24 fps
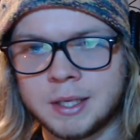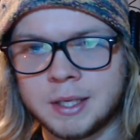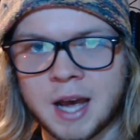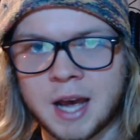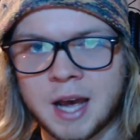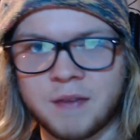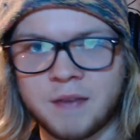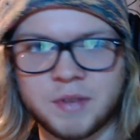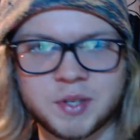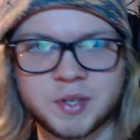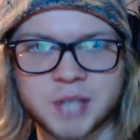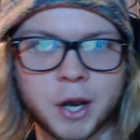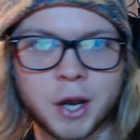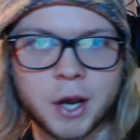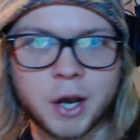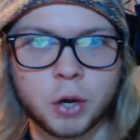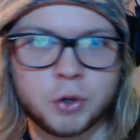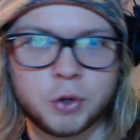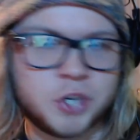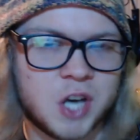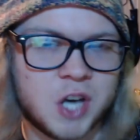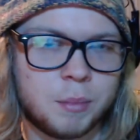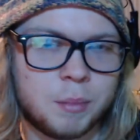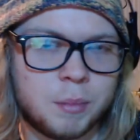have this echo
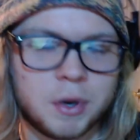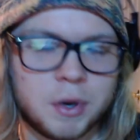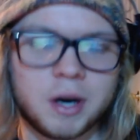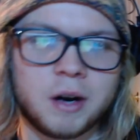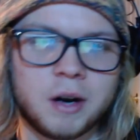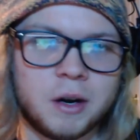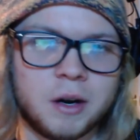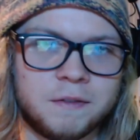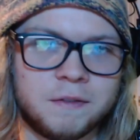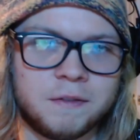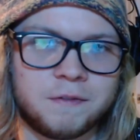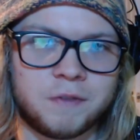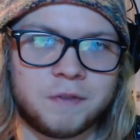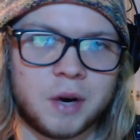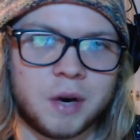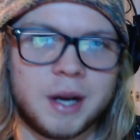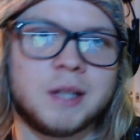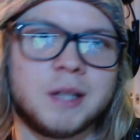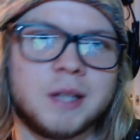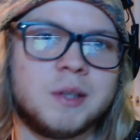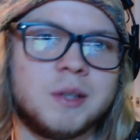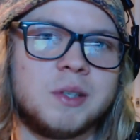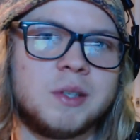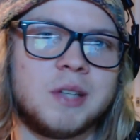chamber of
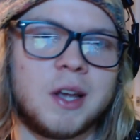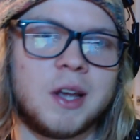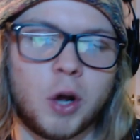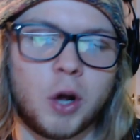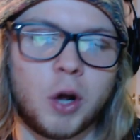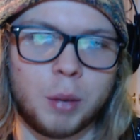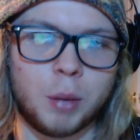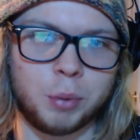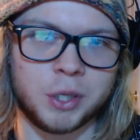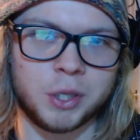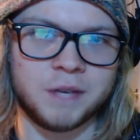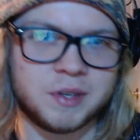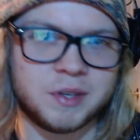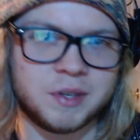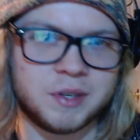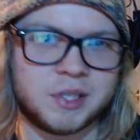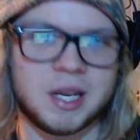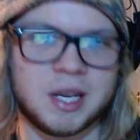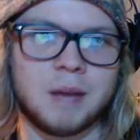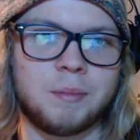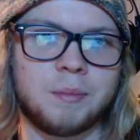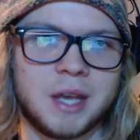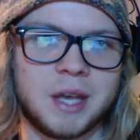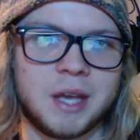friends that all believe the
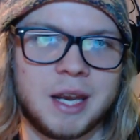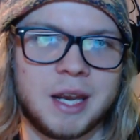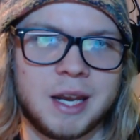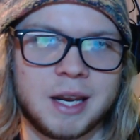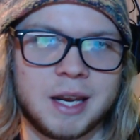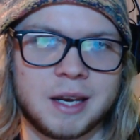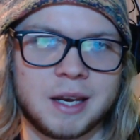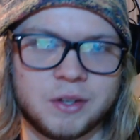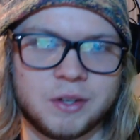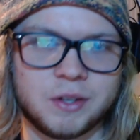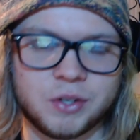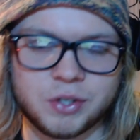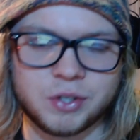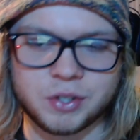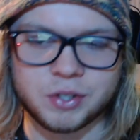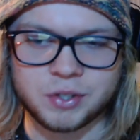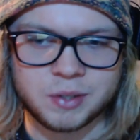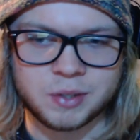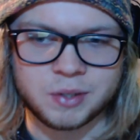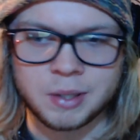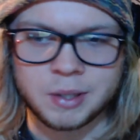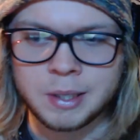same thing and just